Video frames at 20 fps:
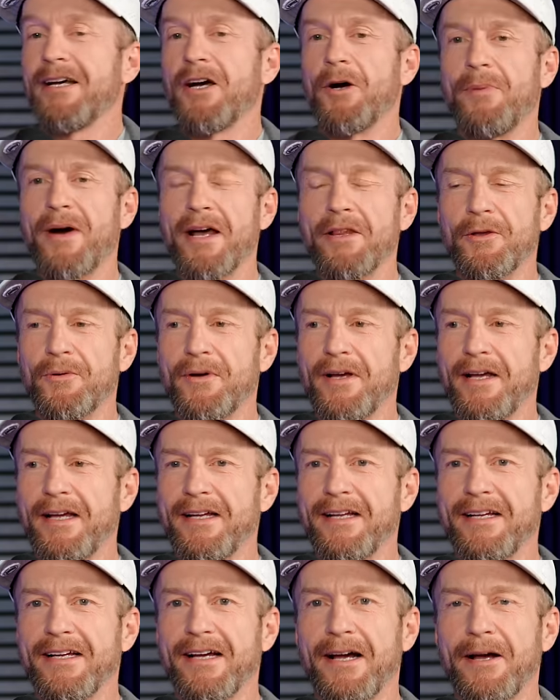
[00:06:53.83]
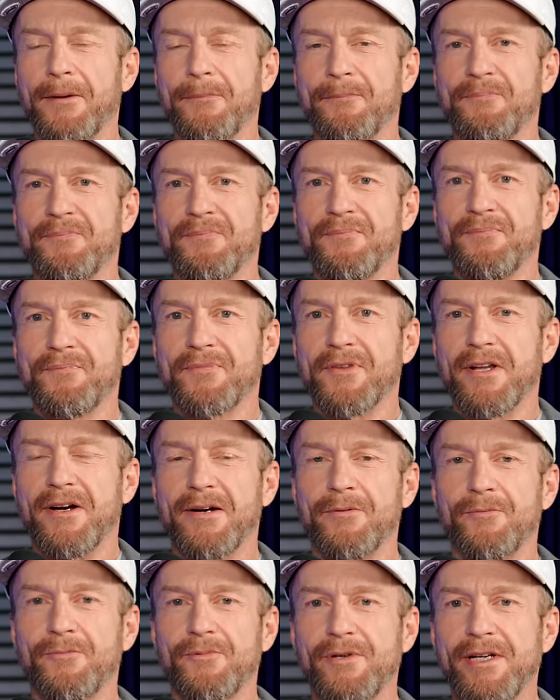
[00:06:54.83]
Oh, by the way, um,
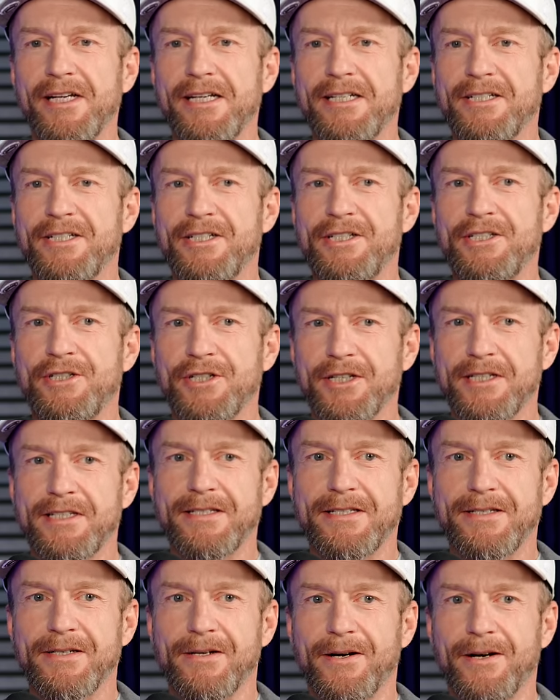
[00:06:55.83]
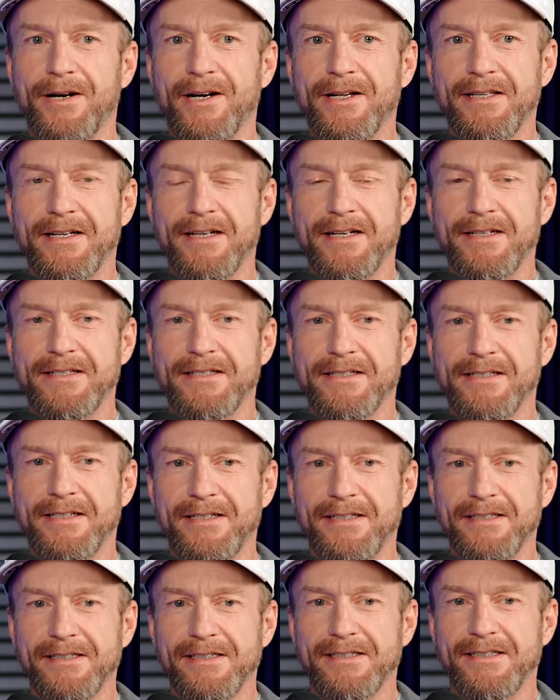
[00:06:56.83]
we just saw that
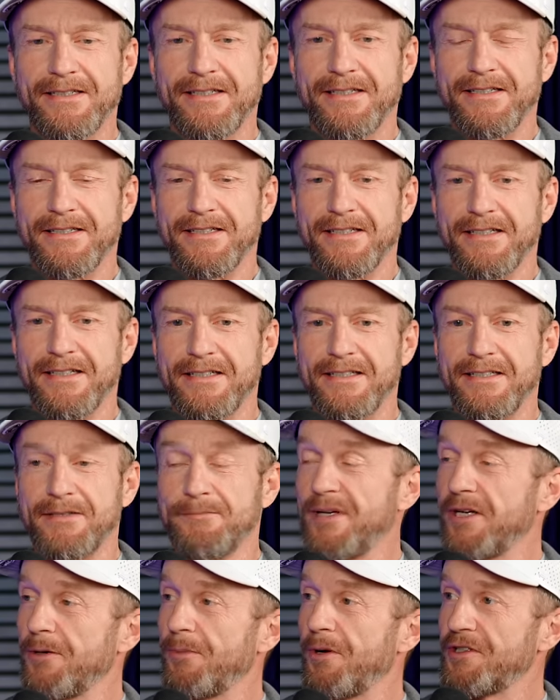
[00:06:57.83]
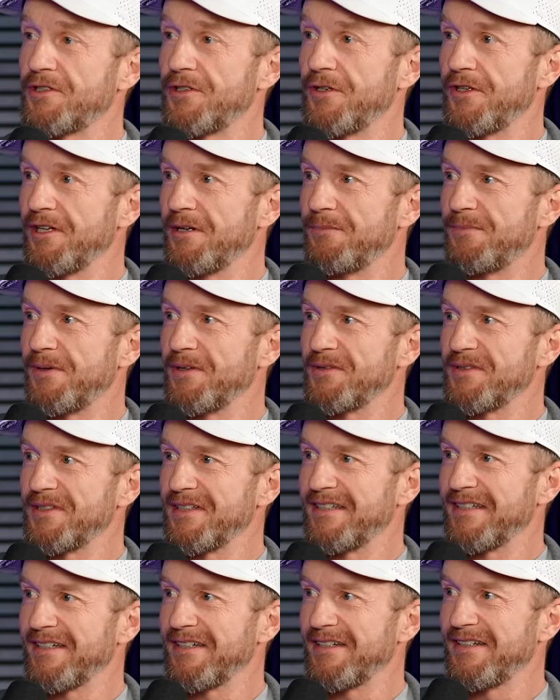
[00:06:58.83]
uh, the Pickleball Studio
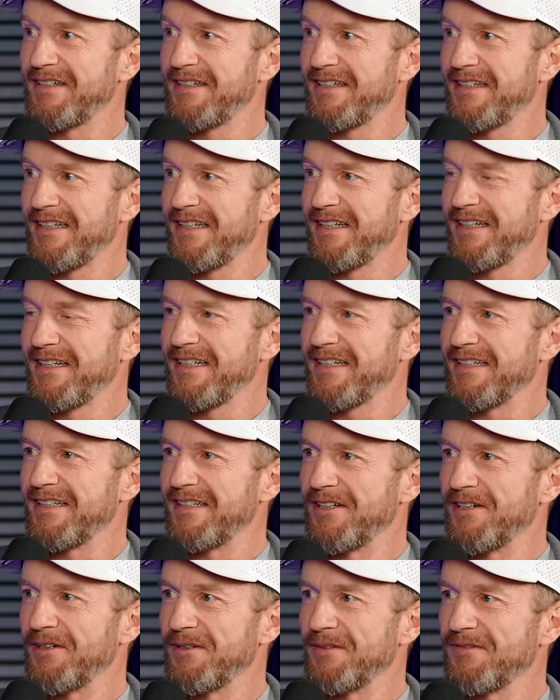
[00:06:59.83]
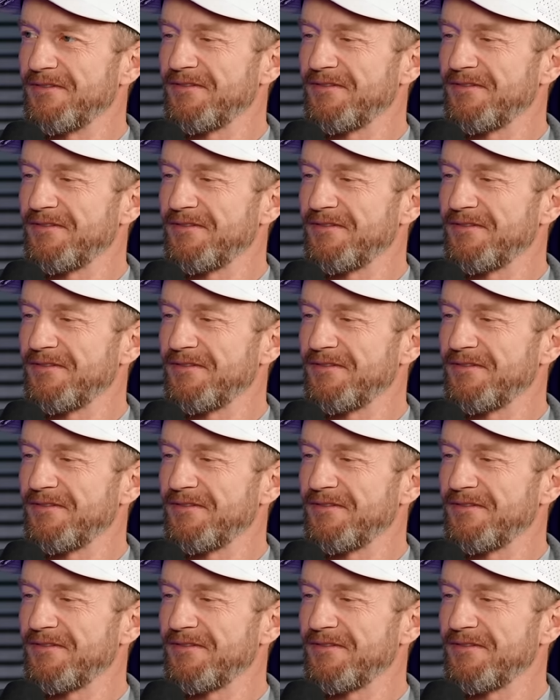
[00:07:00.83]
posted their their